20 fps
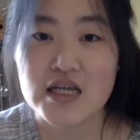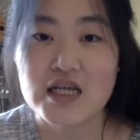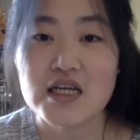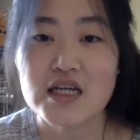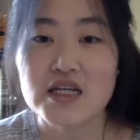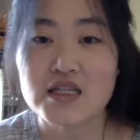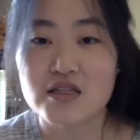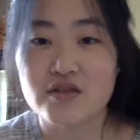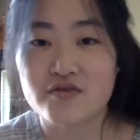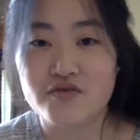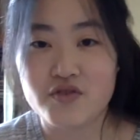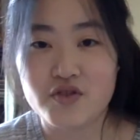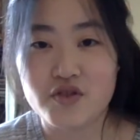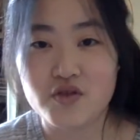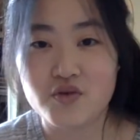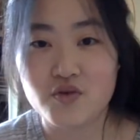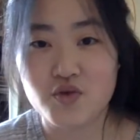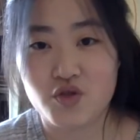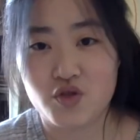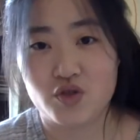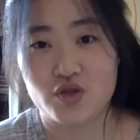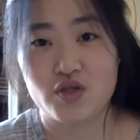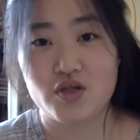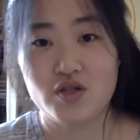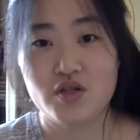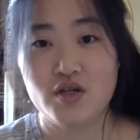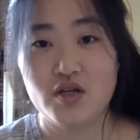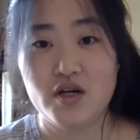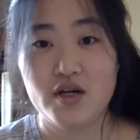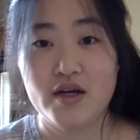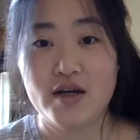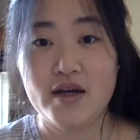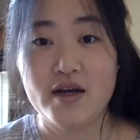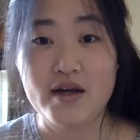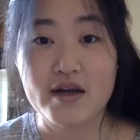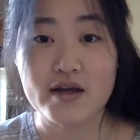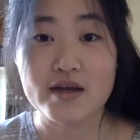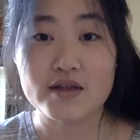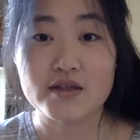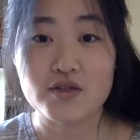and the future,
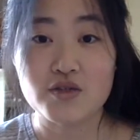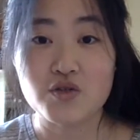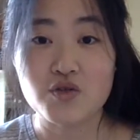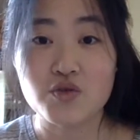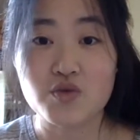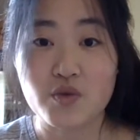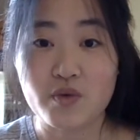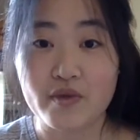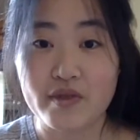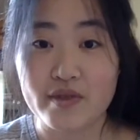and you don't